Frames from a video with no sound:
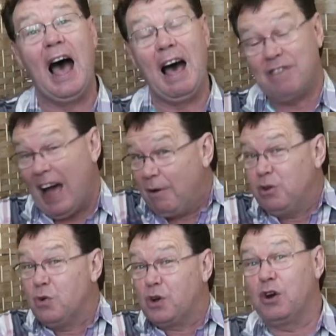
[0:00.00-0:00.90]
of how
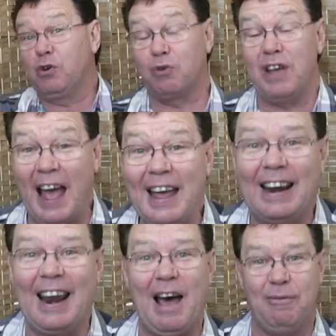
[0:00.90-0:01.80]
you can create
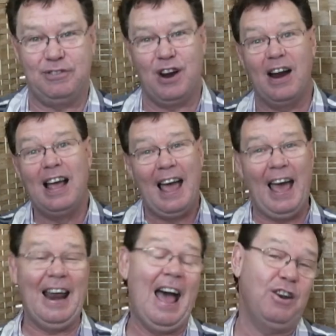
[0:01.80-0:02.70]
laughter
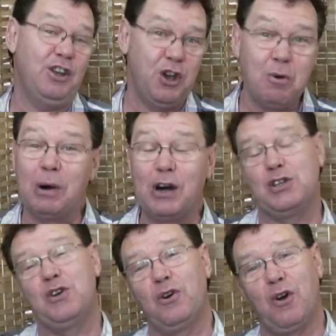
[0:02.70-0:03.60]
and add humour
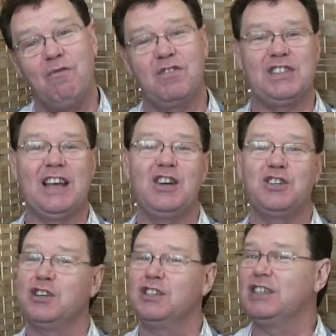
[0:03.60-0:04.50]
to your
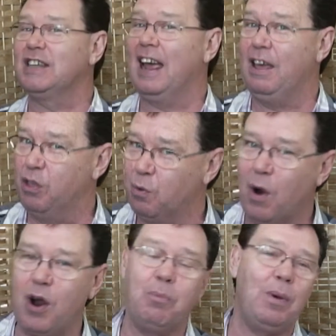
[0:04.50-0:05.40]
conversations, say in the
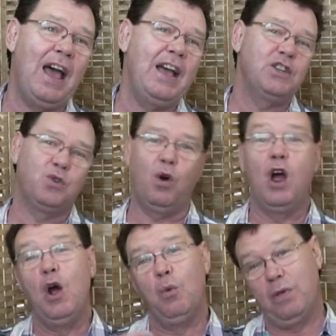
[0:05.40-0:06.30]
workplace or
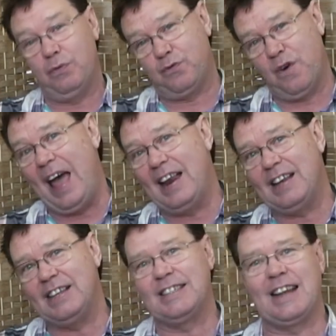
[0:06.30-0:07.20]
with
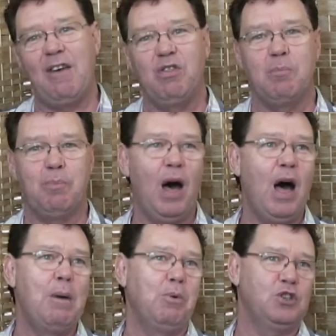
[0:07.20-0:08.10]
friends, down the
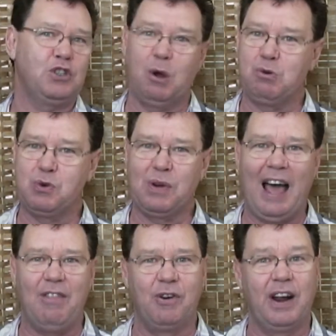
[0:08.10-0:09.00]
pub or social
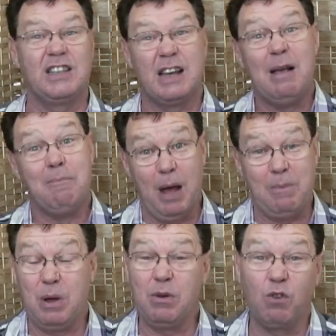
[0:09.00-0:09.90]
gatherings.
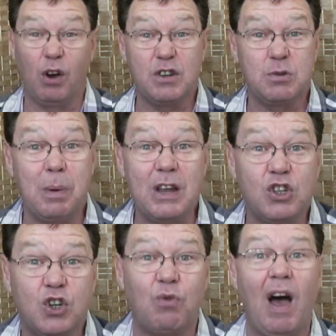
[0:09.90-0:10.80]
Maybe you've got a
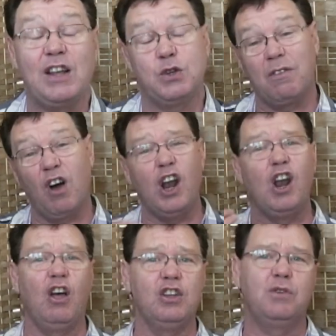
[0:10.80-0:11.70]
speech to write. So I've got
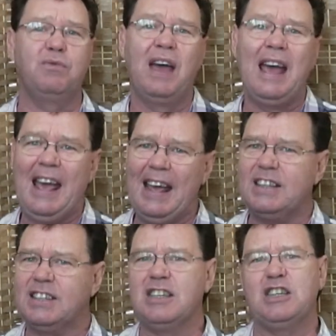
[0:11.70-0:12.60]
lots of
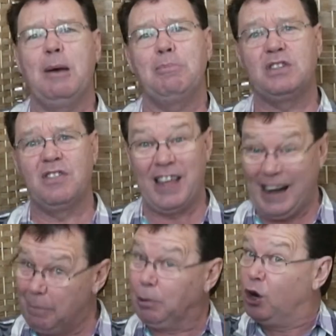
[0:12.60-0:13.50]
hints and tips that
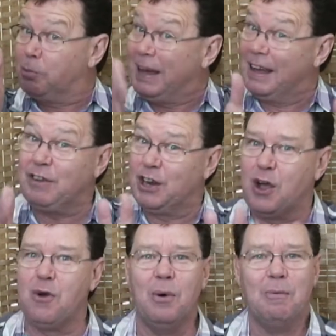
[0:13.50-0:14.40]
I'm going to be giving
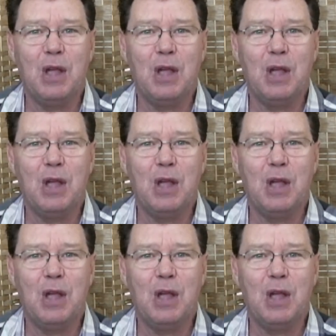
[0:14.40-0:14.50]
you